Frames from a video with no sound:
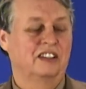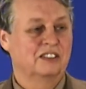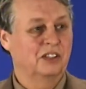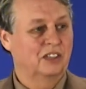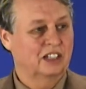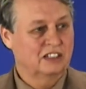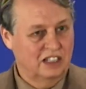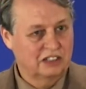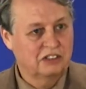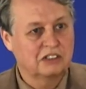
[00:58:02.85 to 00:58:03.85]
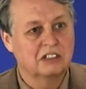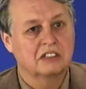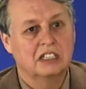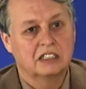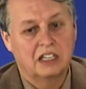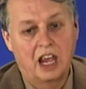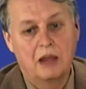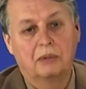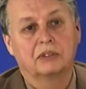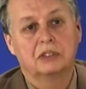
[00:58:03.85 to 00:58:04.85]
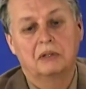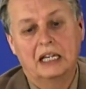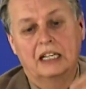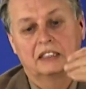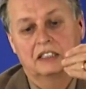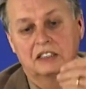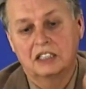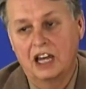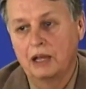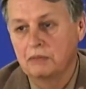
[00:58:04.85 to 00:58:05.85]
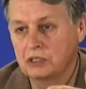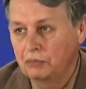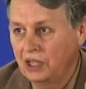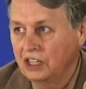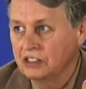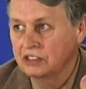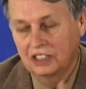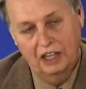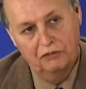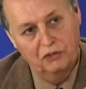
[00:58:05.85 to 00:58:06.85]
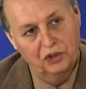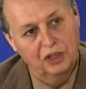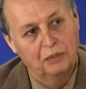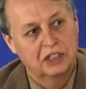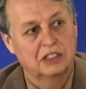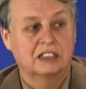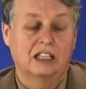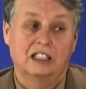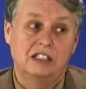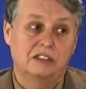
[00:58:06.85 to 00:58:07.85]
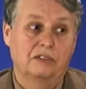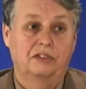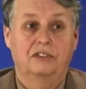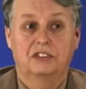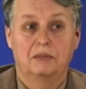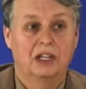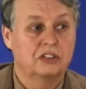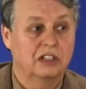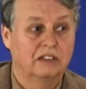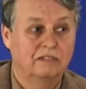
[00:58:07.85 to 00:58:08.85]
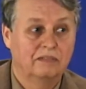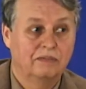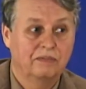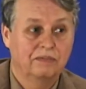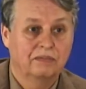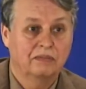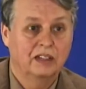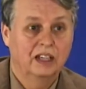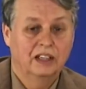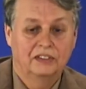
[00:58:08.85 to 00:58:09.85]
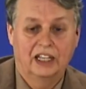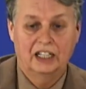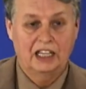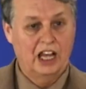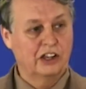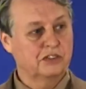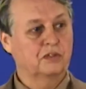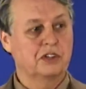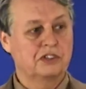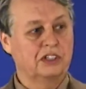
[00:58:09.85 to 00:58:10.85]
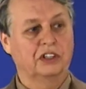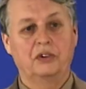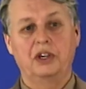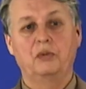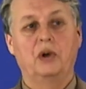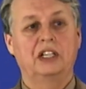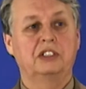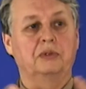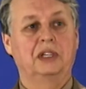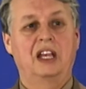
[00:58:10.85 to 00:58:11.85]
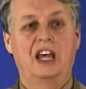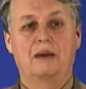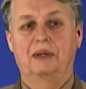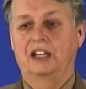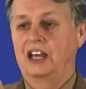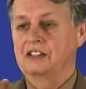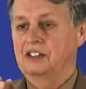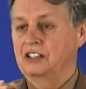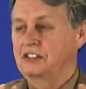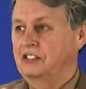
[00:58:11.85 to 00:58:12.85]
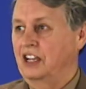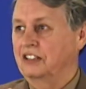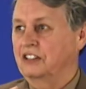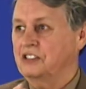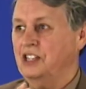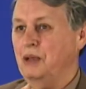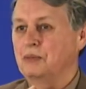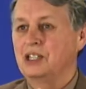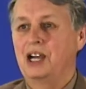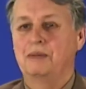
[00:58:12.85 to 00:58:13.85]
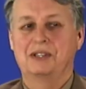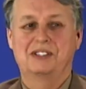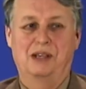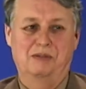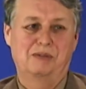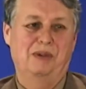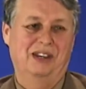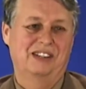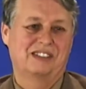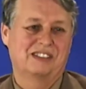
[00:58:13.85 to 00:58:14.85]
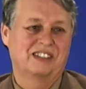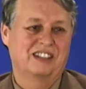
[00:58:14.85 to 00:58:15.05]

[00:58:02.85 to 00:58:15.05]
So that consciousness is able to add to time-space, to that four dimensions, at least a fifth dimension that allows for 0 and 1 to inhabit as a set the same time and same space,